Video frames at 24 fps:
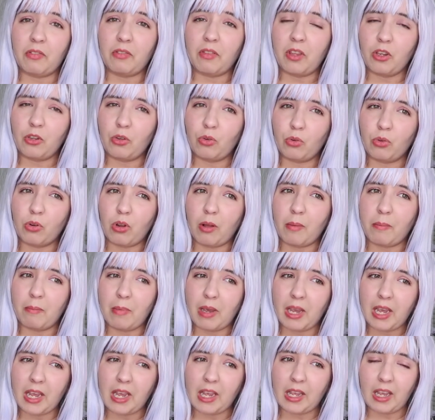They do not
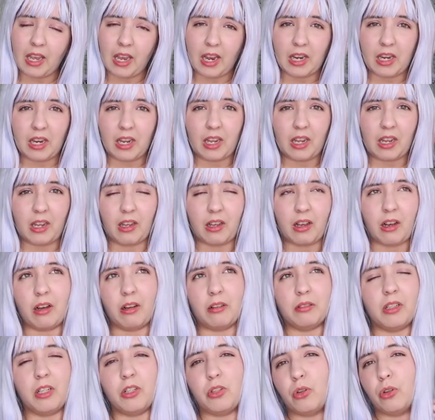make any,
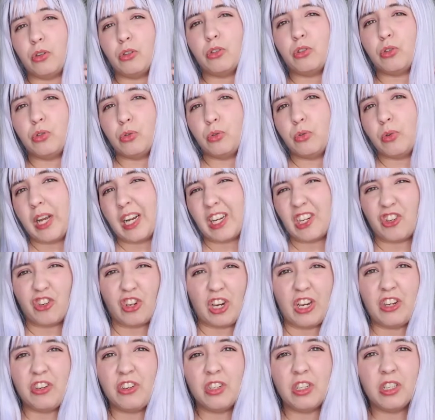they don't do
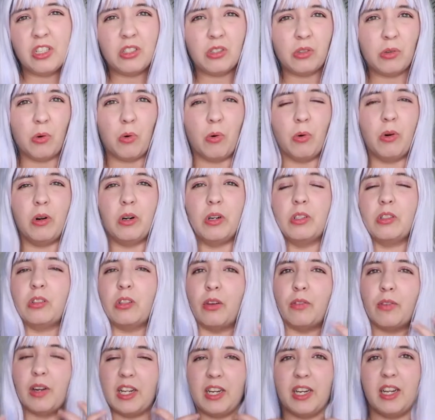exchanges or
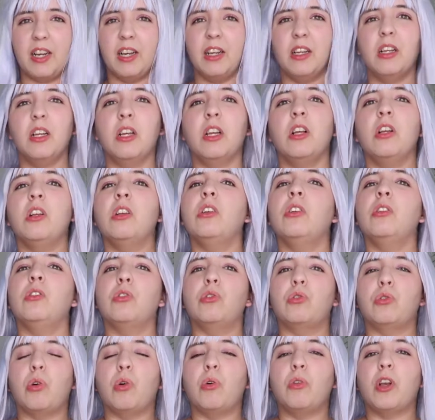stuff like that.
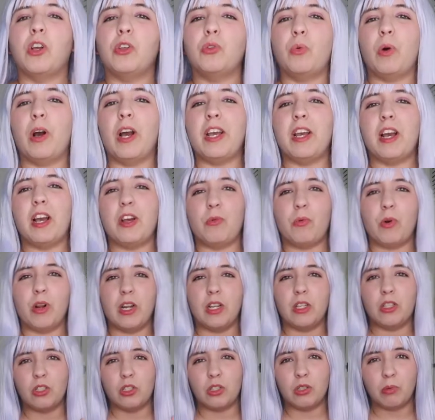So that's why I
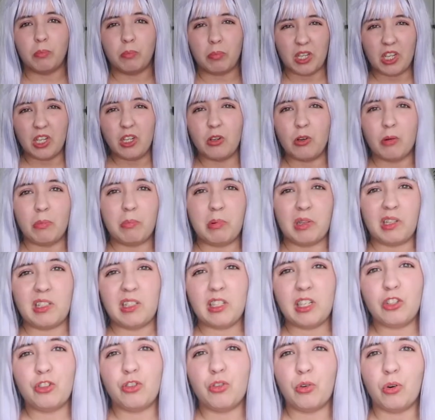wanted to be
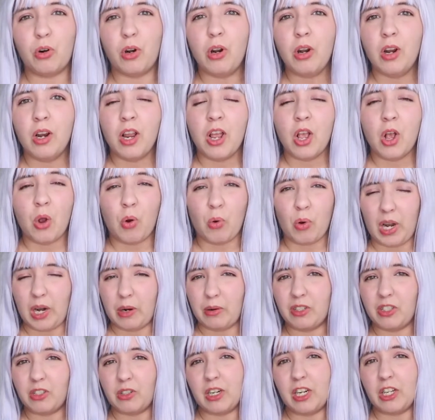completely sure what I
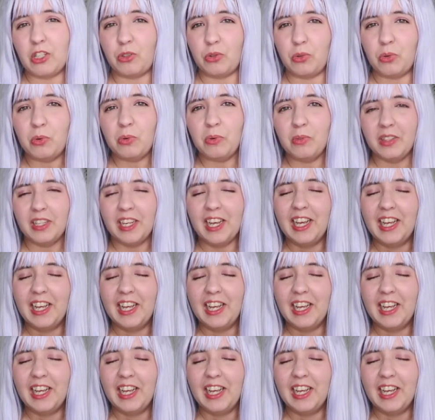was gonna do.